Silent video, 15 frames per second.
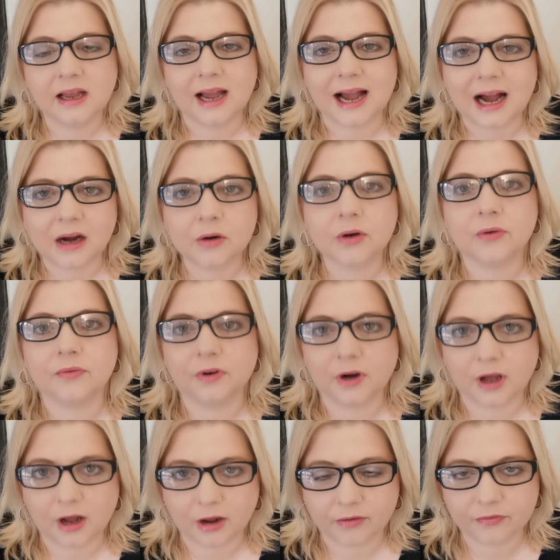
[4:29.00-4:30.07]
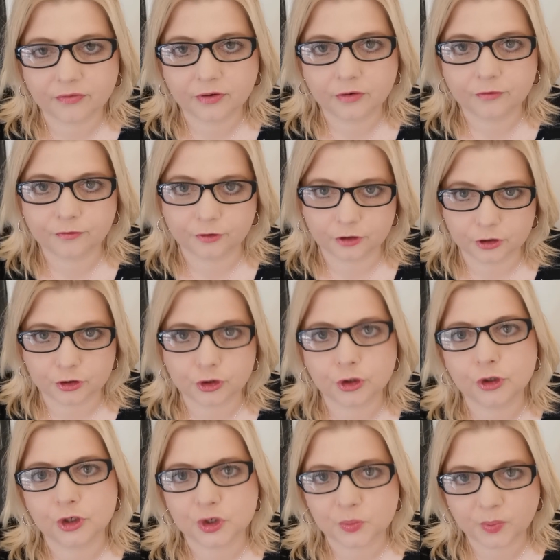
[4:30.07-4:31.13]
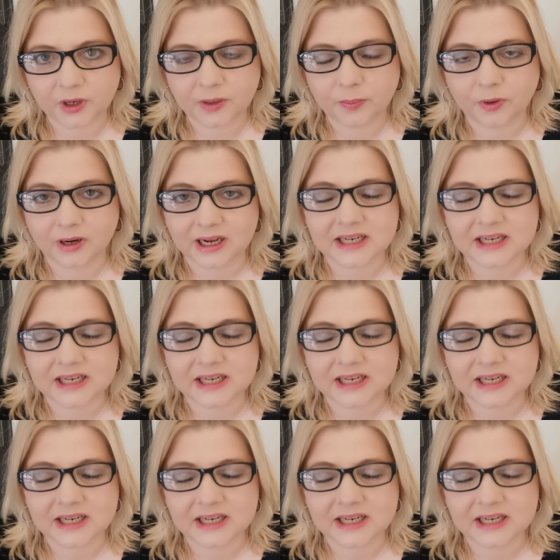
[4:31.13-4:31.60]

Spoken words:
out of love for the Jewish people.